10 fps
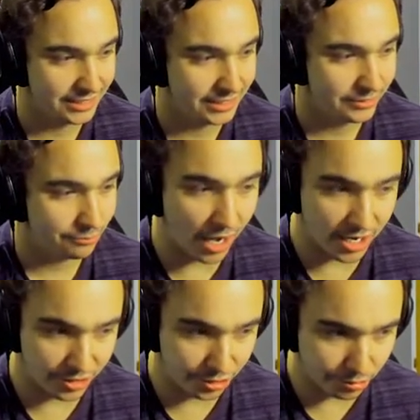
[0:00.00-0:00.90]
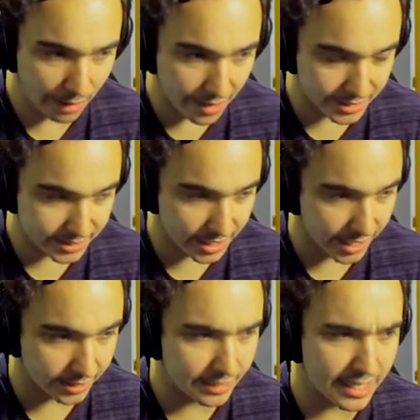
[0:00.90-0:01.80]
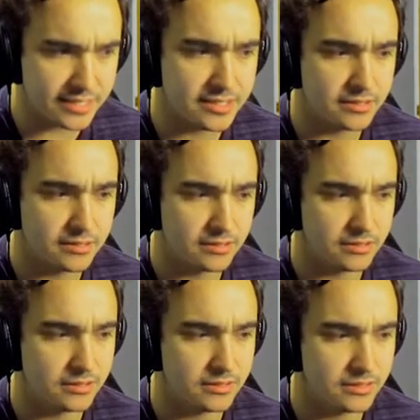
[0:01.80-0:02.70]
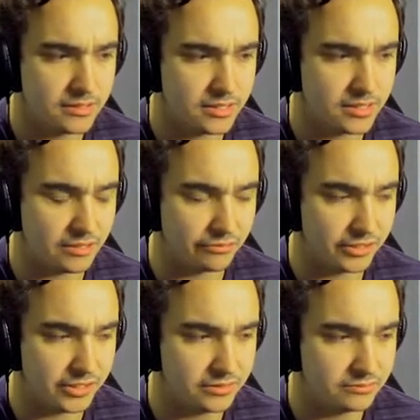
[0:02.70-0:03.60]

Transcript: Why are you out at night? That's different.